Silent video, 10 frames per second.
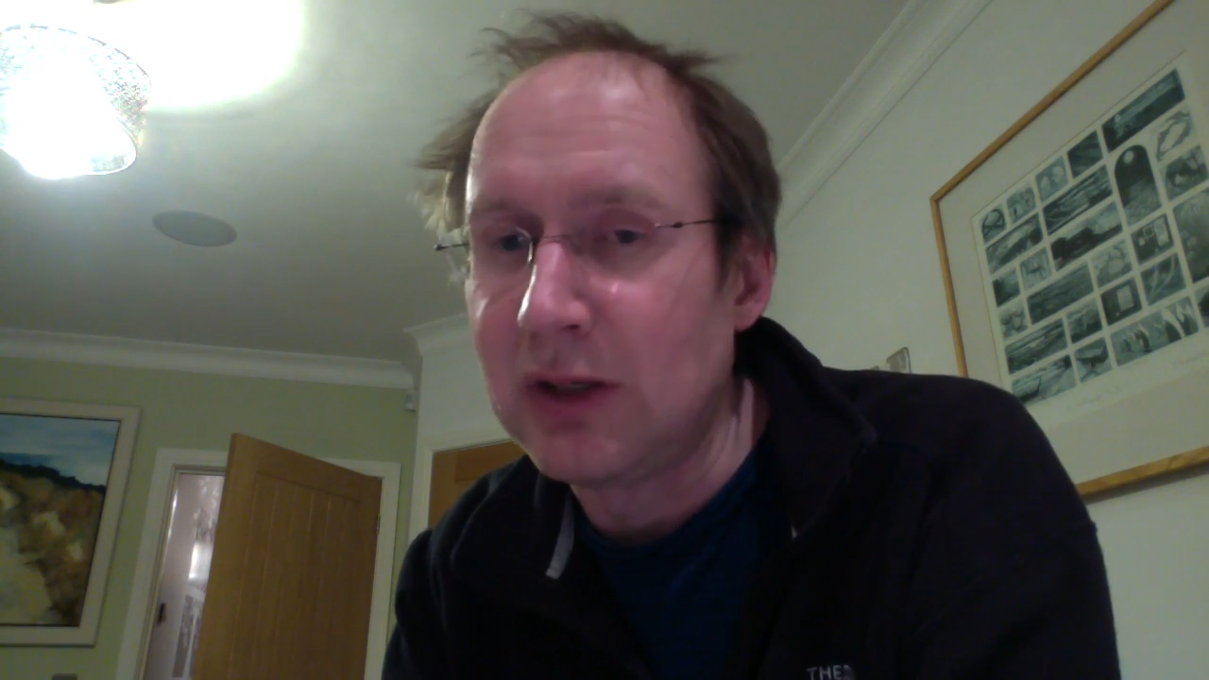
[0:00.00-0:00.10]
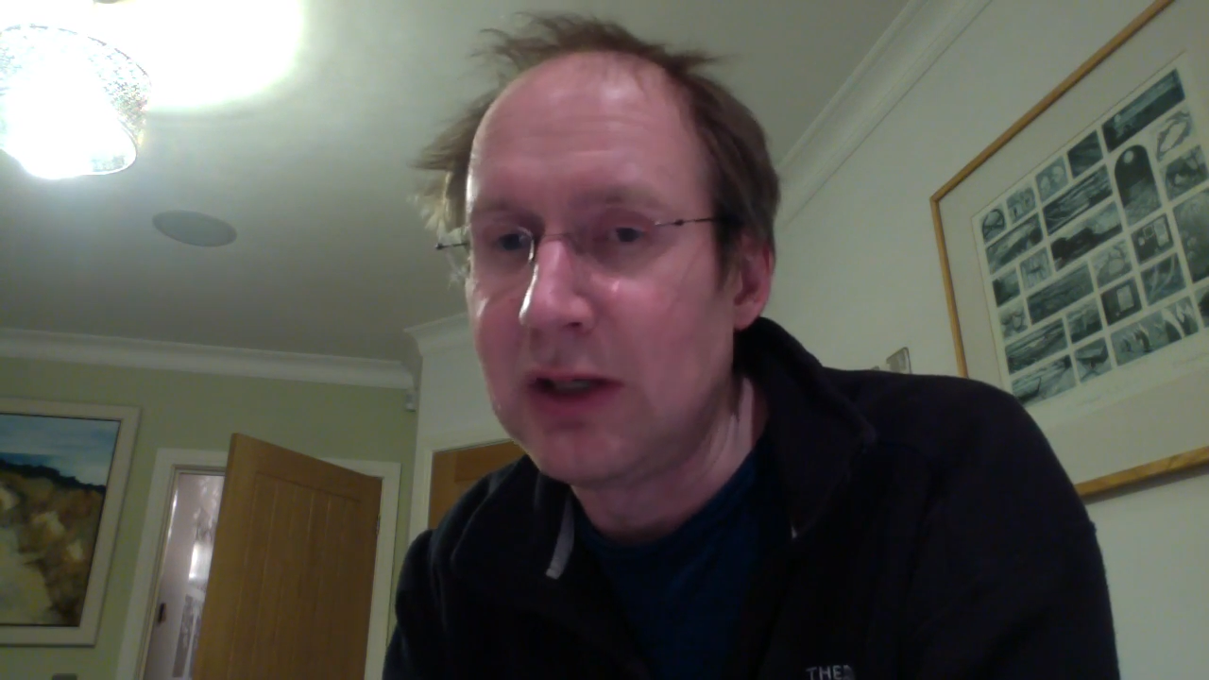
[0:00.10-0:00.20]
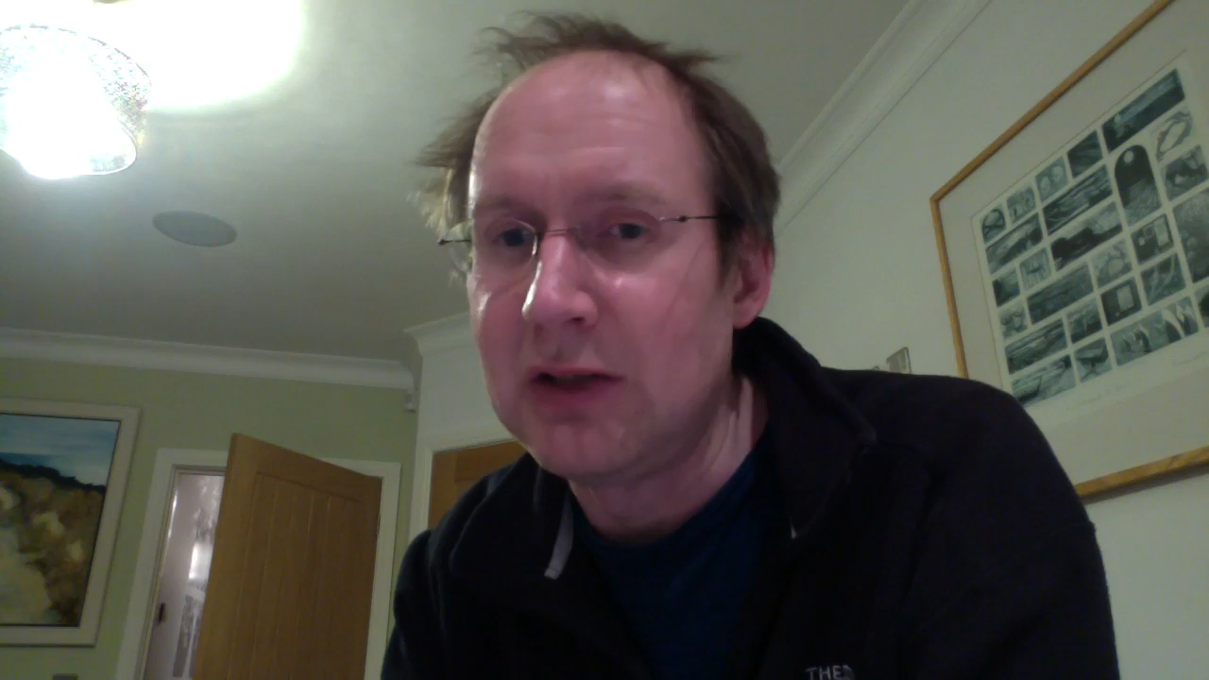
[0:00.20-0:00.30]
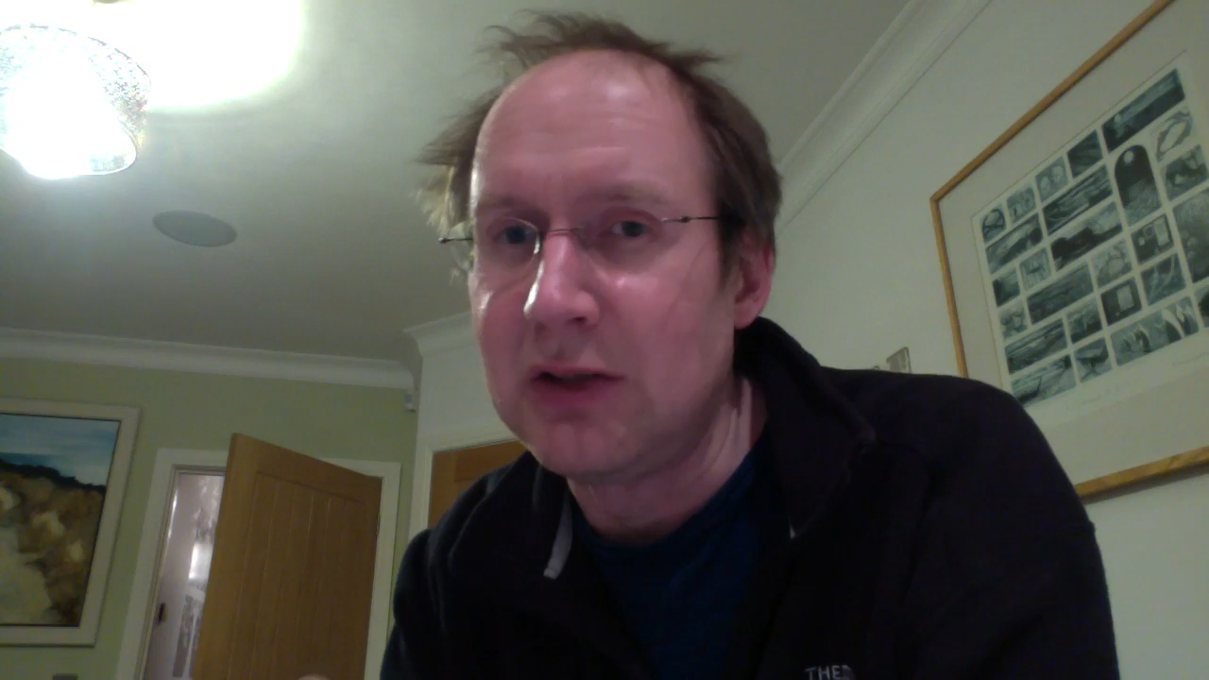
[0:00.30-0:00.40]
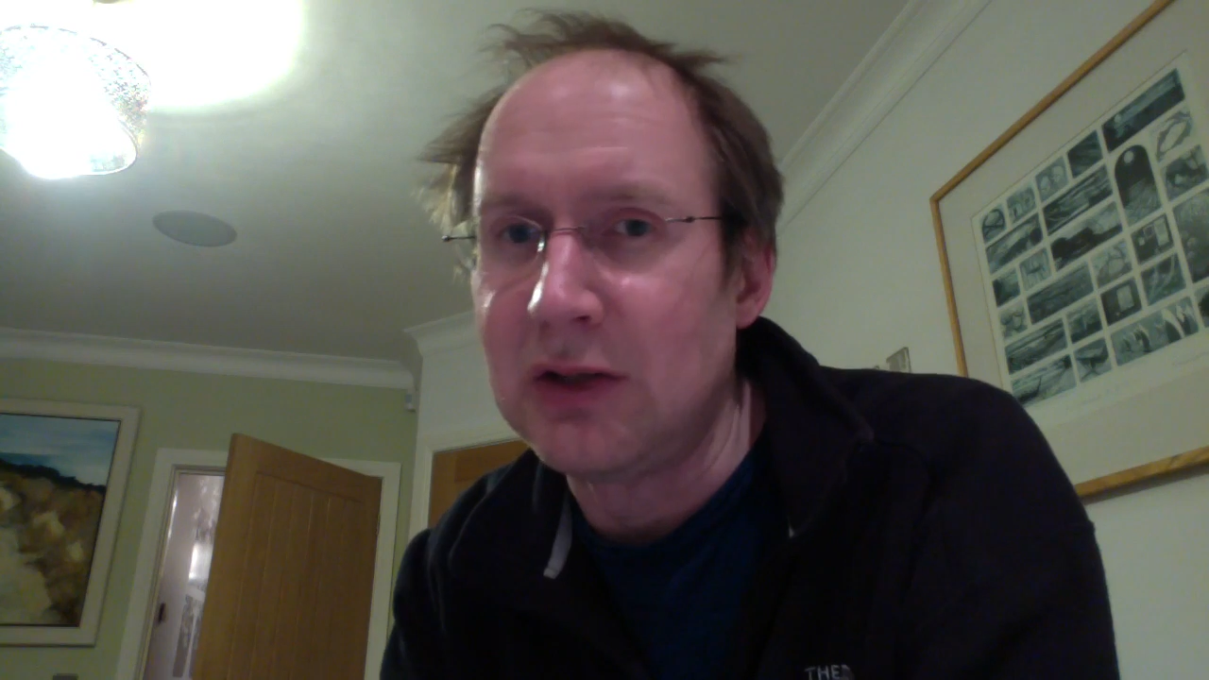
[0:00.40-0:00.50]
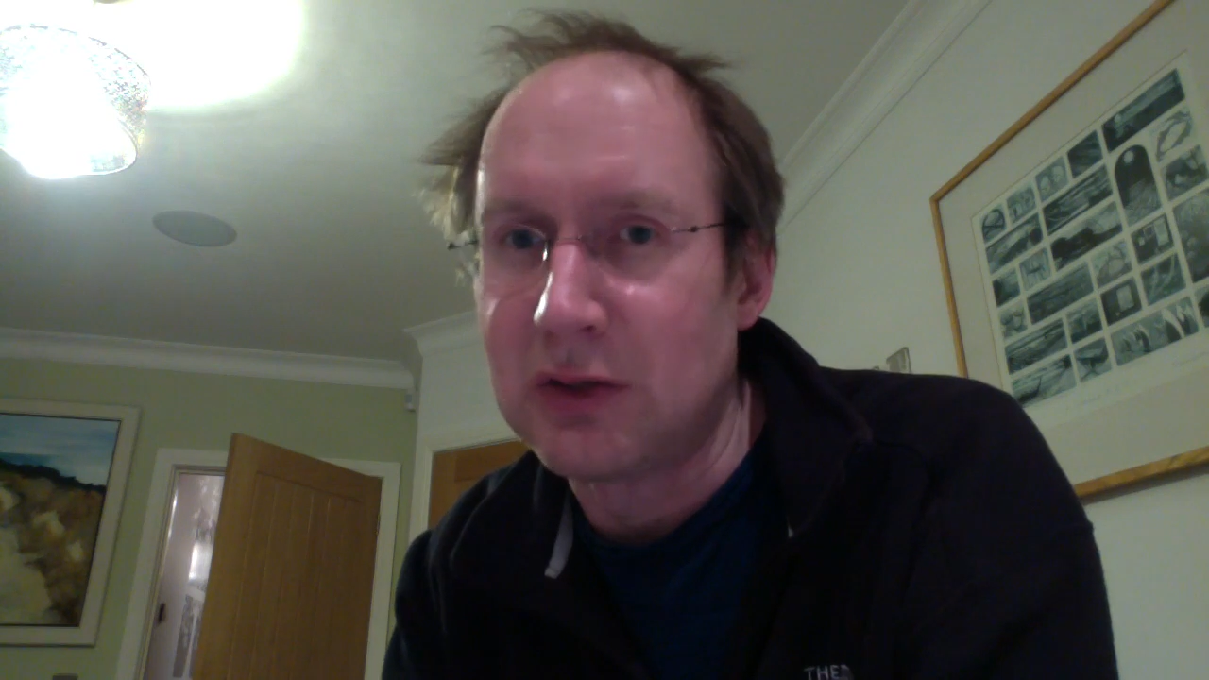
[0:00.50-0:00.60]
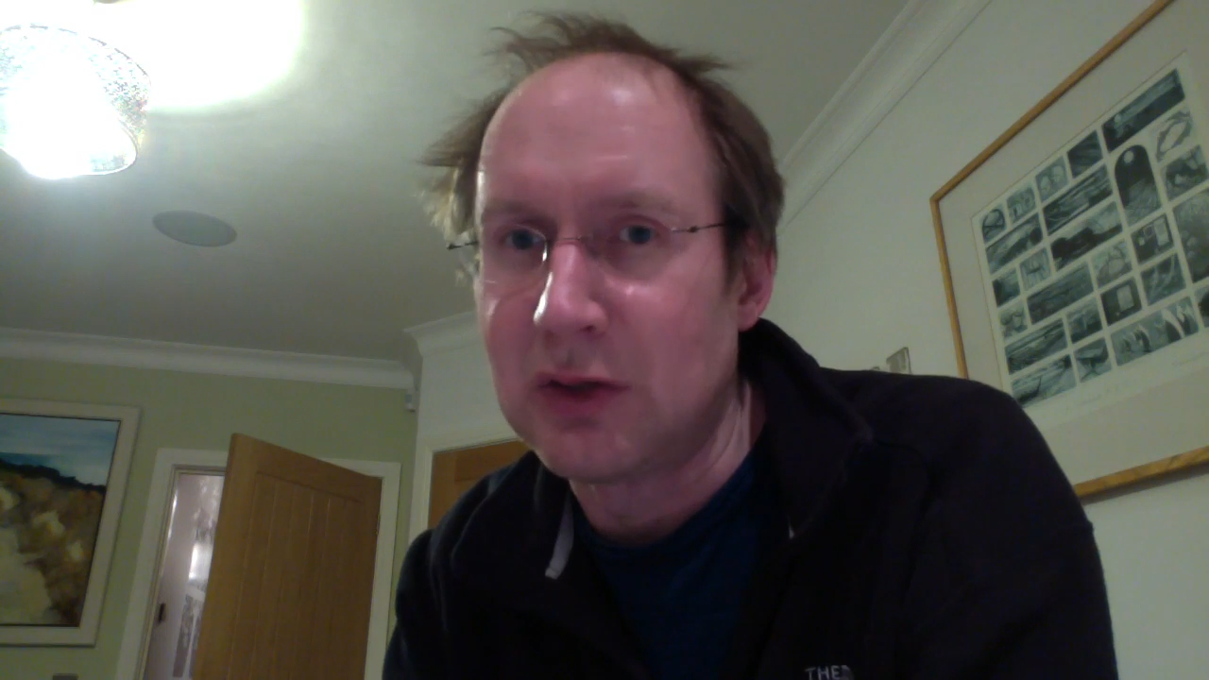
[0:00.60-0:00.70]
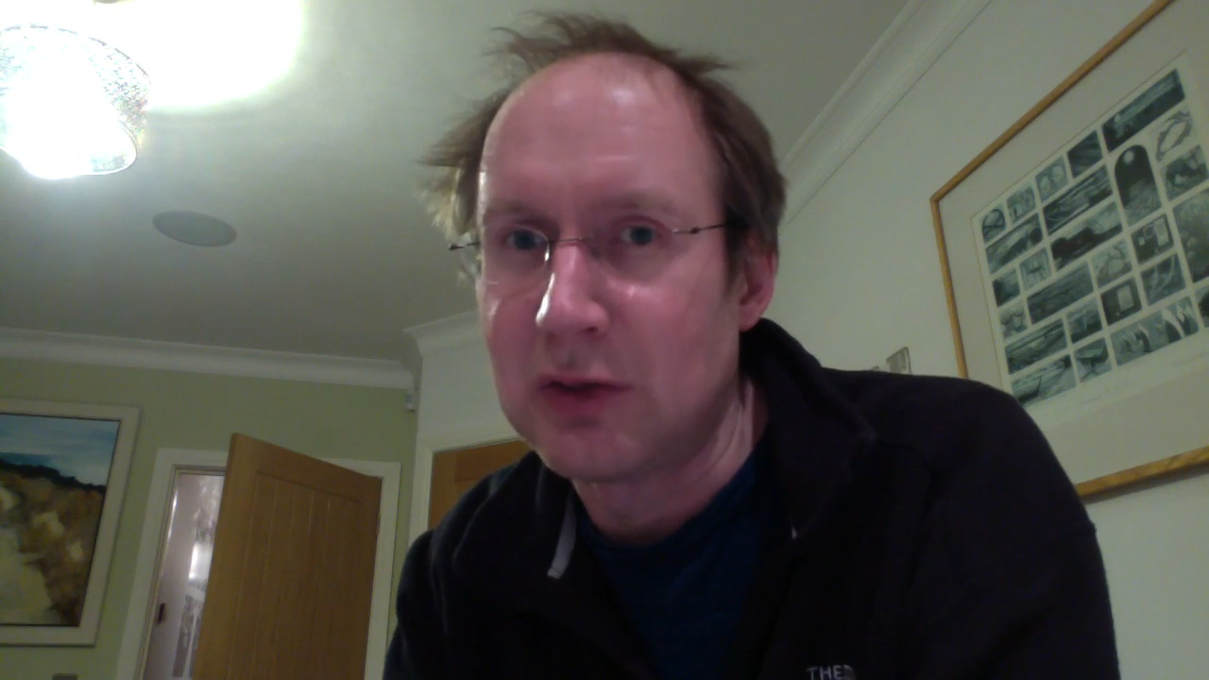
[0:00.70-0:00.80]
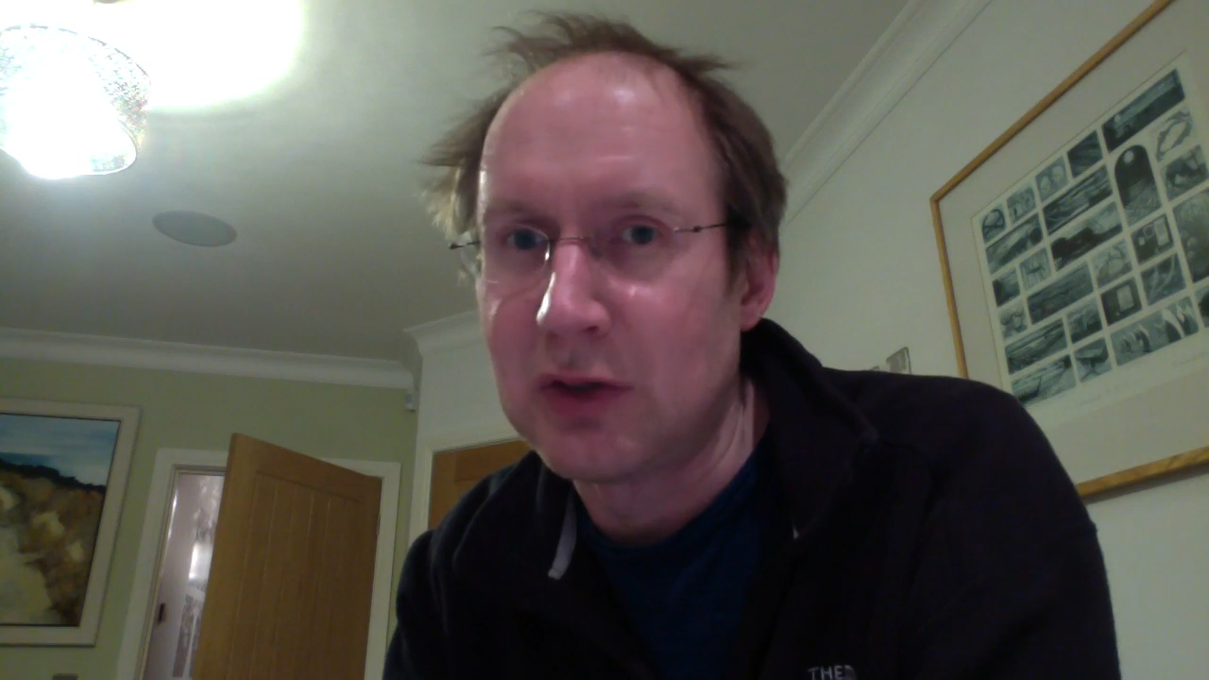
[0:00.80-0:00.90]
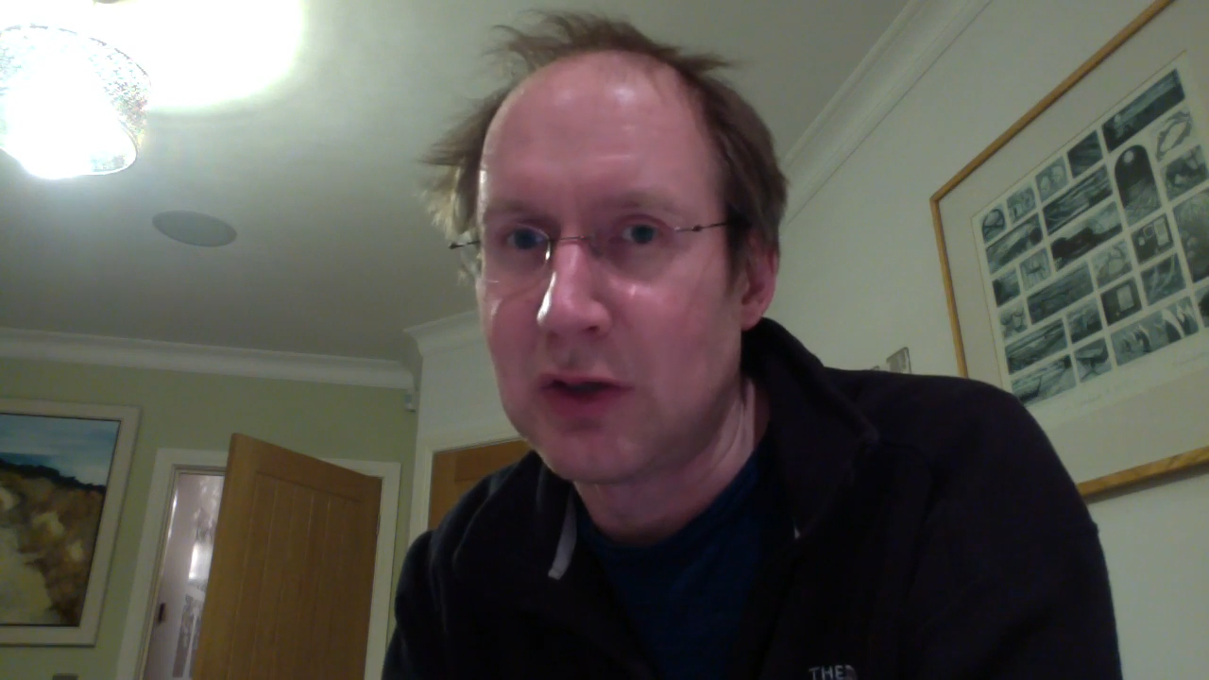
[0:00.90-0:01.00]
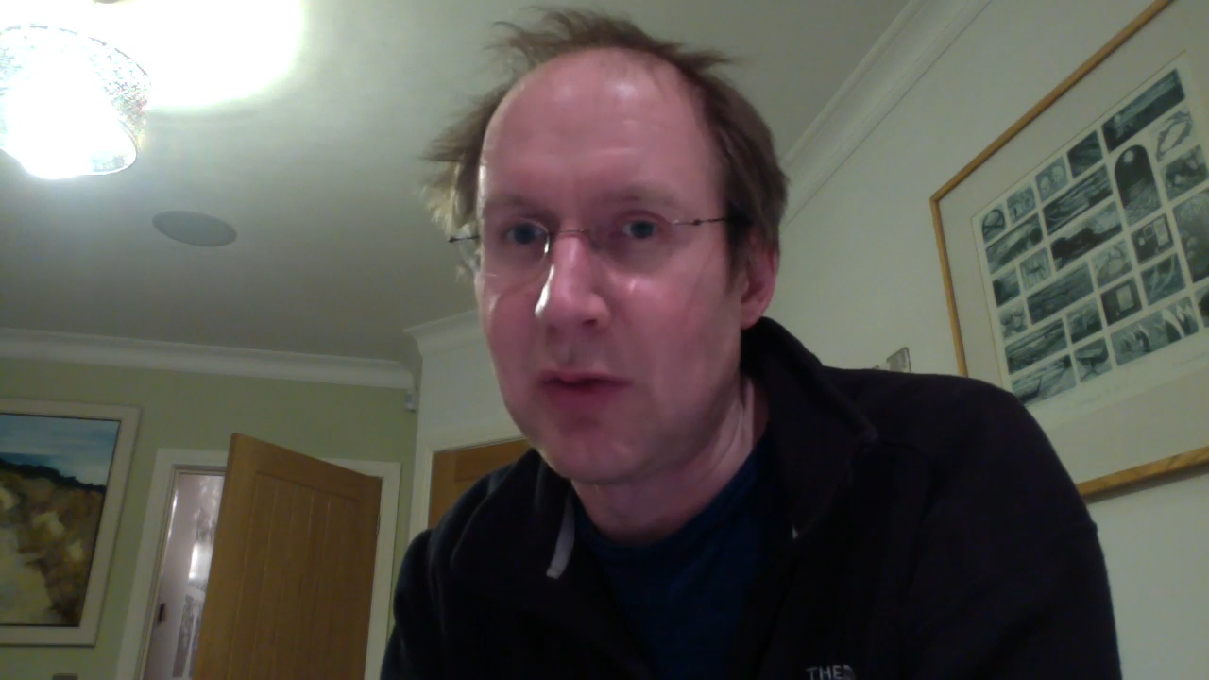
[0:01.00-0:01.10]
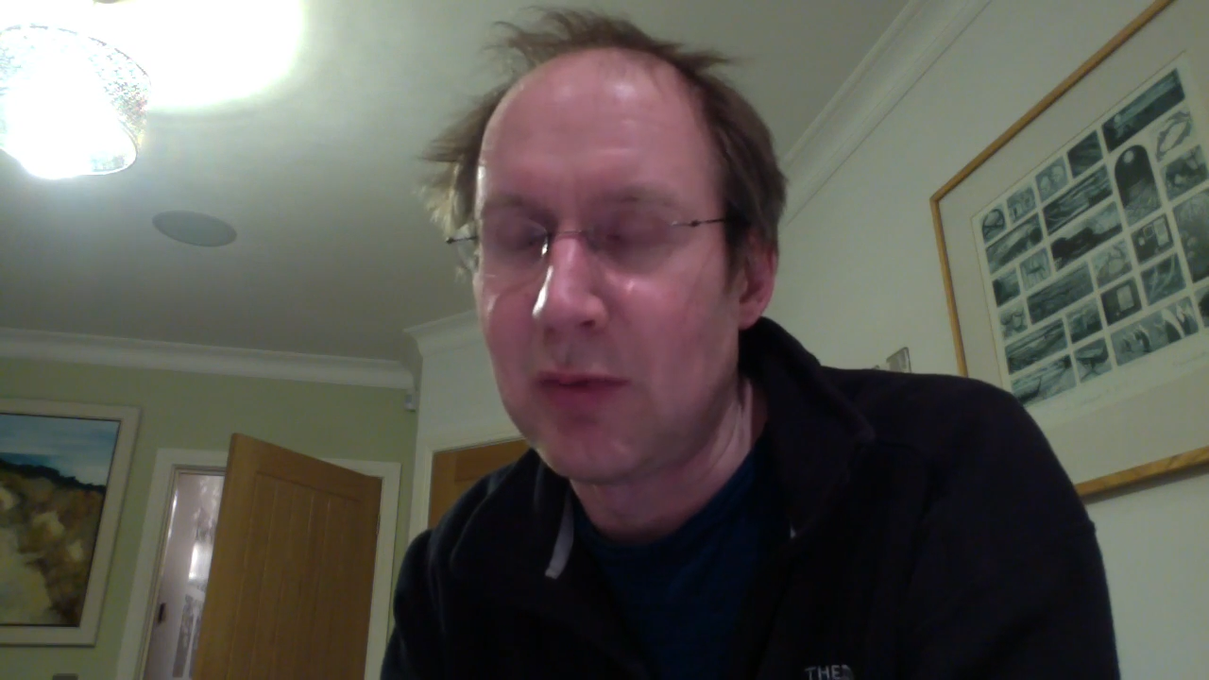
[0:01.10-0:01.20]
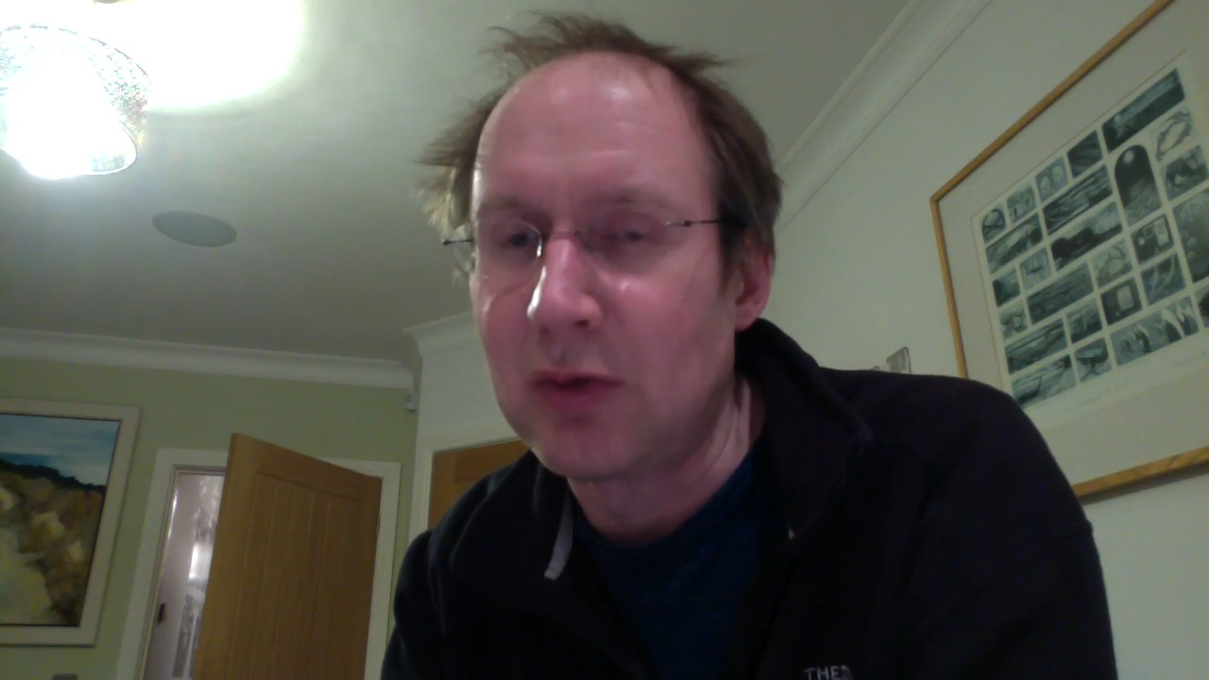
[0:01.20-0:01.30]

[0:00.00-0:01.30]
easier to come up